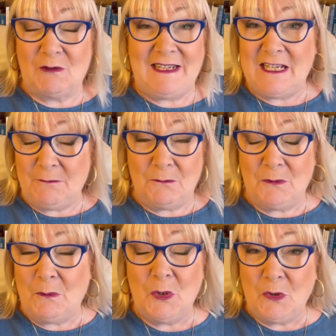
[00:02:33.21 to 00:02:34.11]

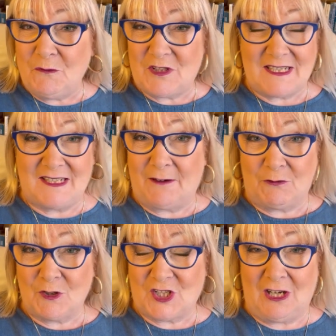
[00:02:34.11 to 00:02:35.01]
moved
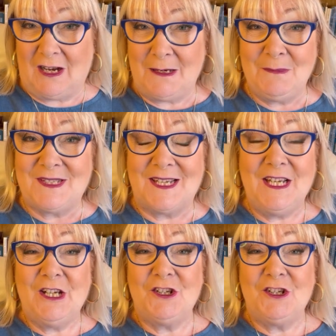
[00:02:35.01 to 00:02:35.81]
several times